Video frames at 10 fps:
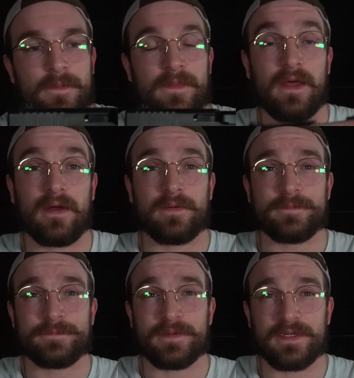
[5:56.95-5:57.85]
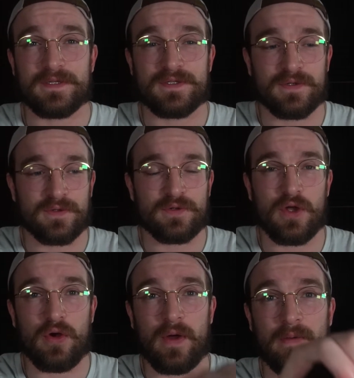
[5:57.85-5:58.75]
there is
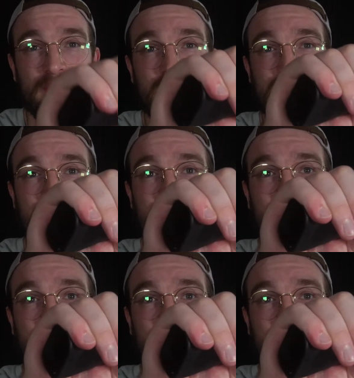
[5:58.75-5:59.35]
no ammunition